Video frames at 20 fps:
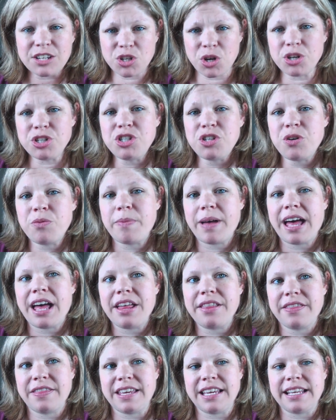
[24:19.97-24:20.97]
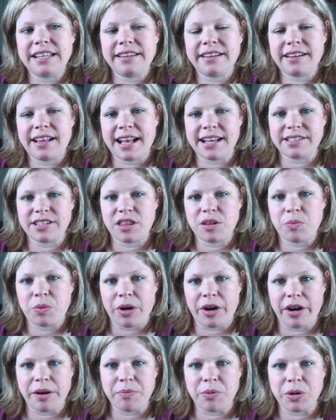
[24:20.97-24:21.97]
I told you about the Little House on the
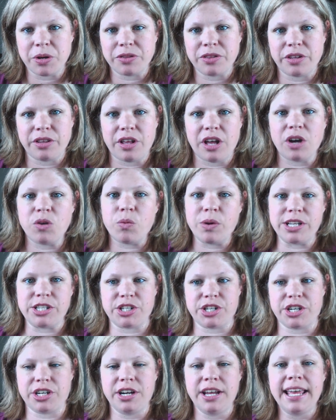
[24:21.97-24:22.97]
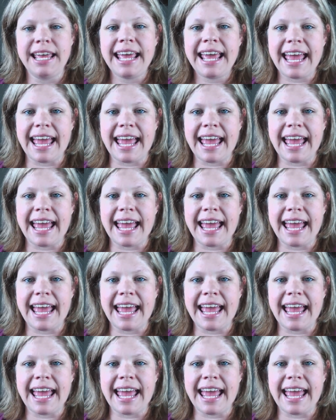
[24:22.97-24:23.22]
Prairie book, The Long Winter,